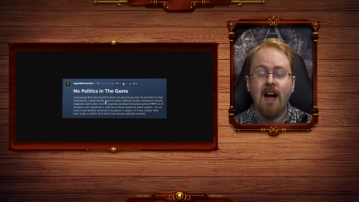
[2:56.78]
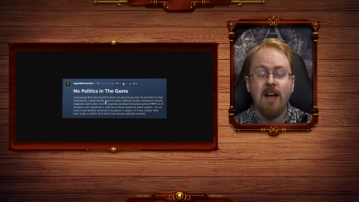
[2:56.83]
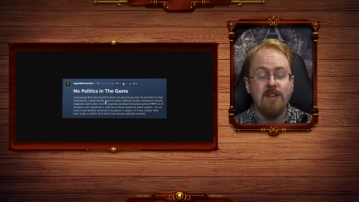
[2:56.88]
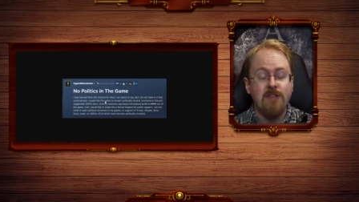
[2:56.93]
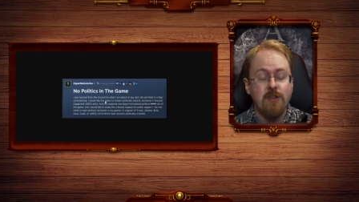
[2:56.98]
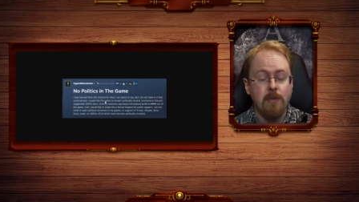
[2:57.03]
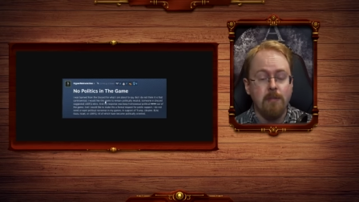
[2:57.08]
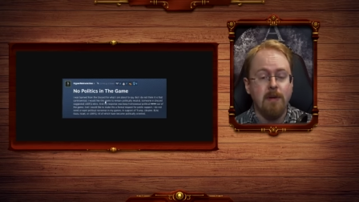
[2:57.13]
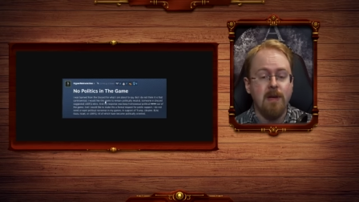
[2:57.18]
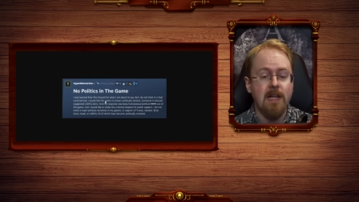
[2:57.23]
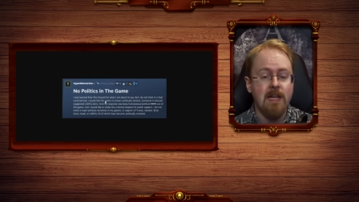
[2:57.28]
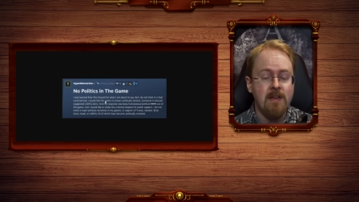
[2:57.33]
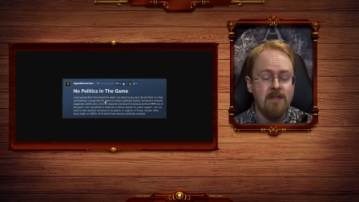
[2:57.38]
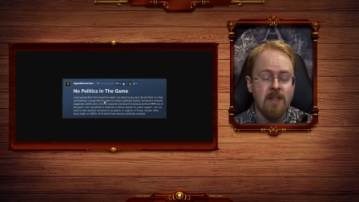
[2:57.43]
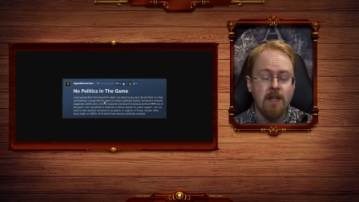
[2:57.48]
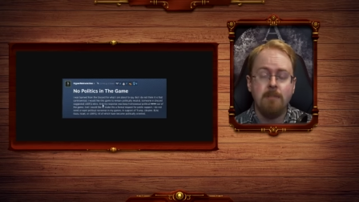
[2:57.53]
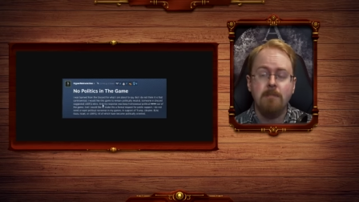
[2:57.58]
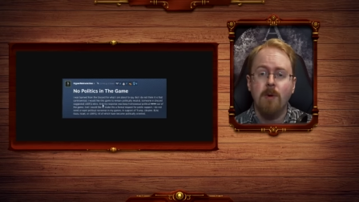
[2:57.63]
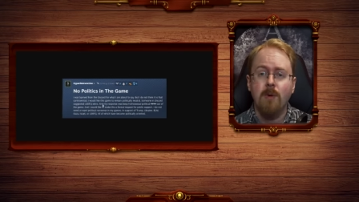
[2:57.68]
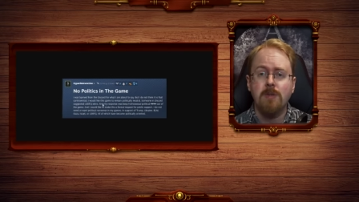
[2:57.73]
I do believe
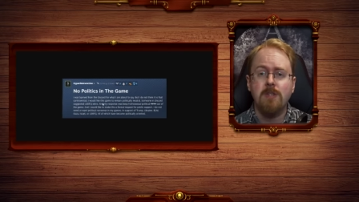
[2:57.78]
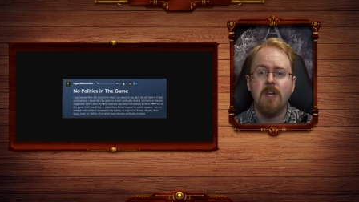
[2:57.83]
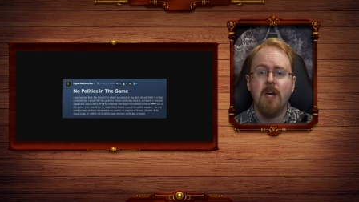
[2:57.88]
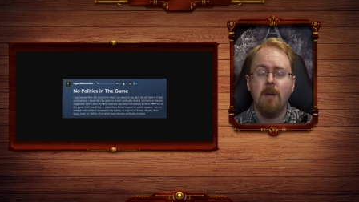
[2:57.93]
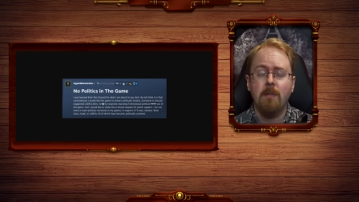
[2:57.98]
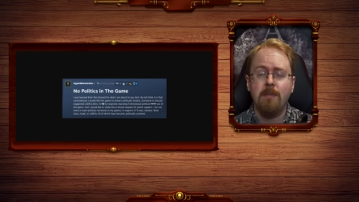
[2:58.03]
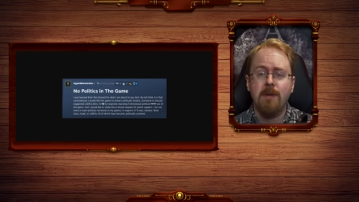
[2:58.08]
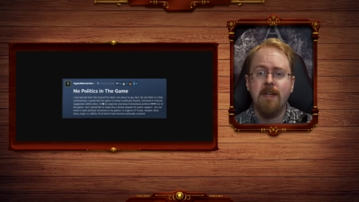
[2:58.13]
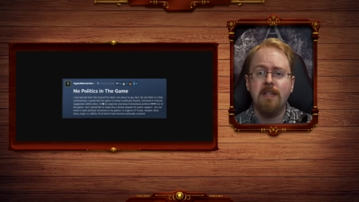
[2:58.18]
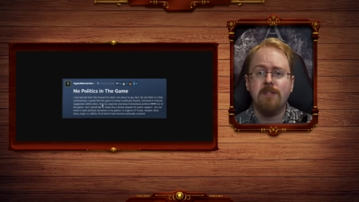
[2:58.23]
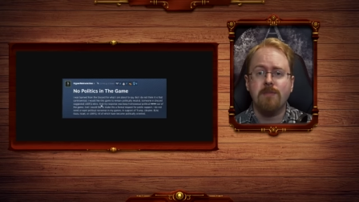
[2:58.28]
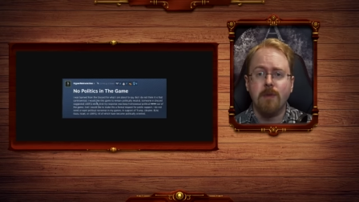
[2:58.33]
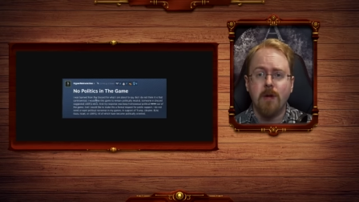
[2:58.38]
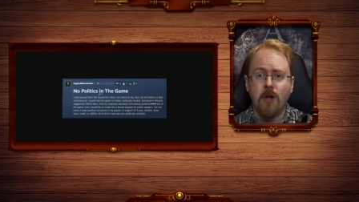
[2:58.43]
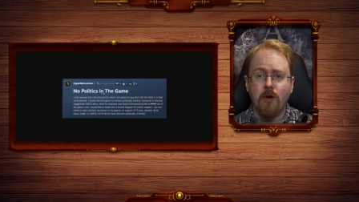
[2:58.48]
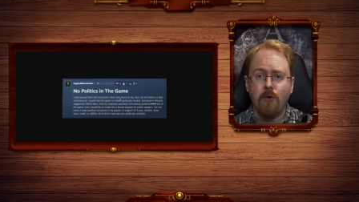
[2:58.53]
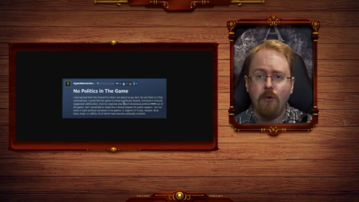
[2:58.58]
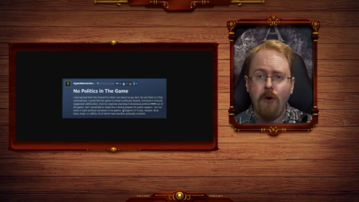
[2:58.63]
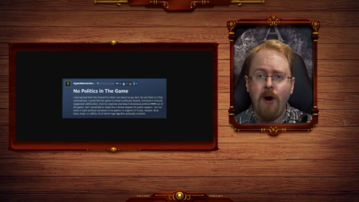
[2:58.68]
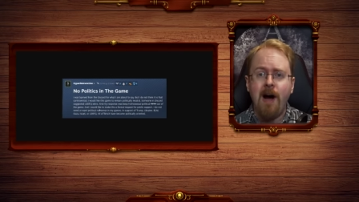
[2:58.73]
that most companies
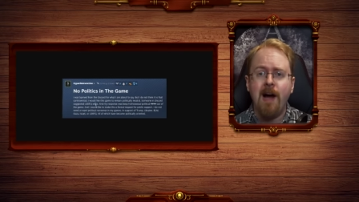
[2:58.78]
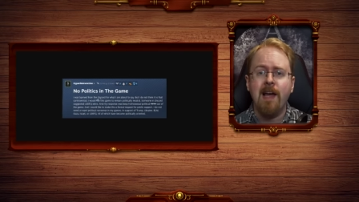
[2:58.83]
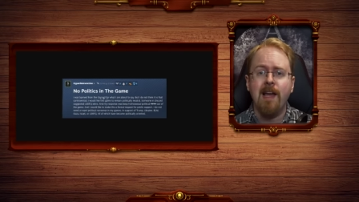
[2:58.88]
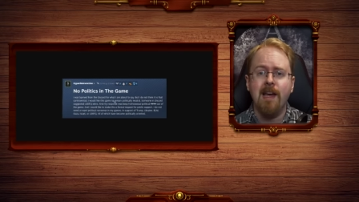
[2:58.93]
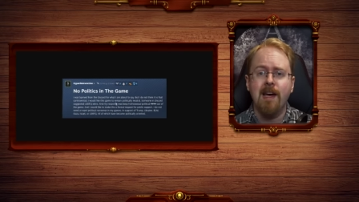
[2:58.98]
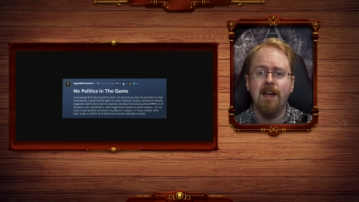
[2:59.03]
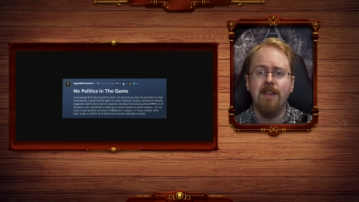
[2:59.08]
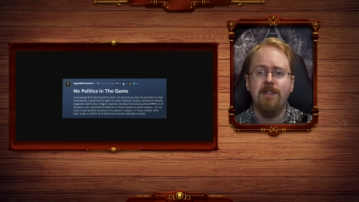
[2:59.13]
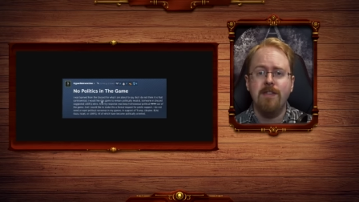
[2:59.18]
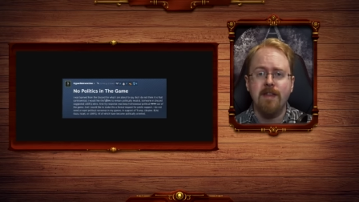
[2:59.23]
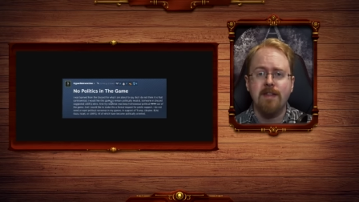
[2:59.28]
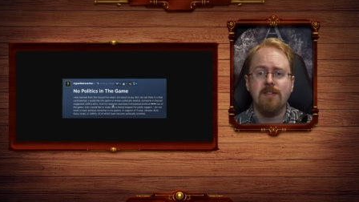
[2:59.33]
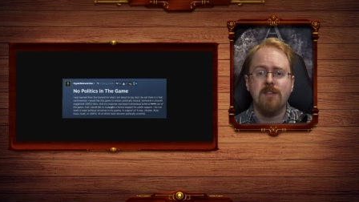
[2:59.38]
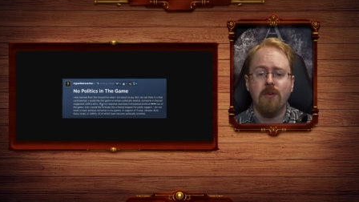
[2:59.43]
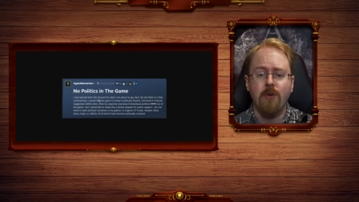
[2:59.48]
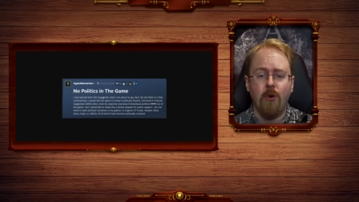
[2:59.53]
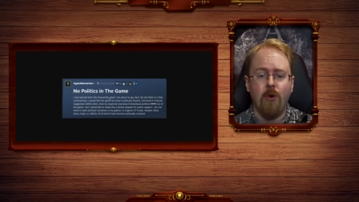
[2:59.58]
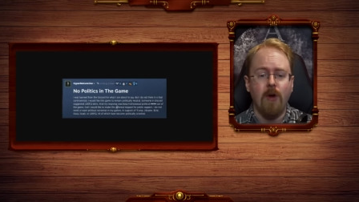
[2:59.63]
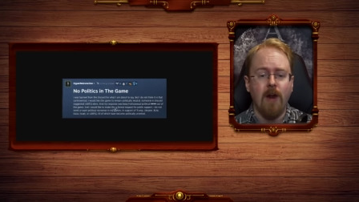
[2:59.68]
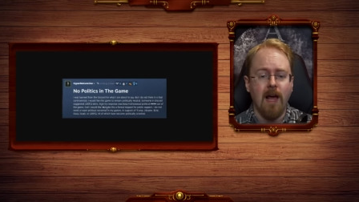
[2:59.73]
require this
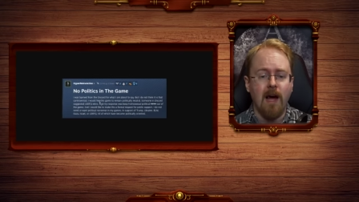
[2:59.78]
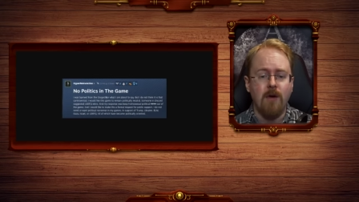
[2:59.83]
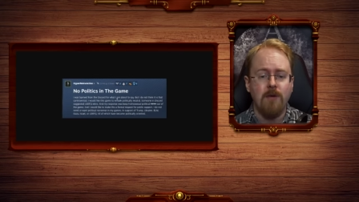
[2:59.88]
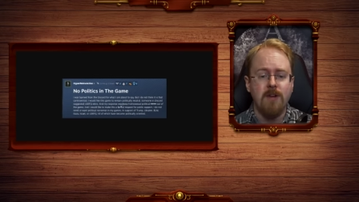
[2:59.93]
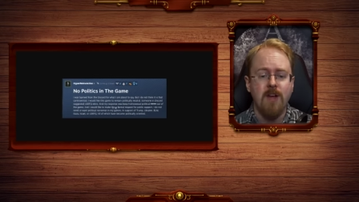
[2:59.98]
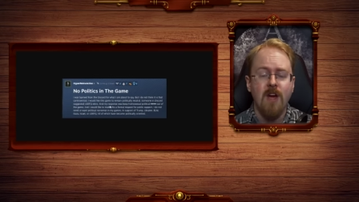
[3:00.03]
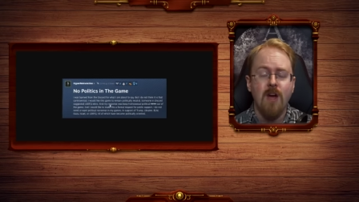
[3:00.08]
call-out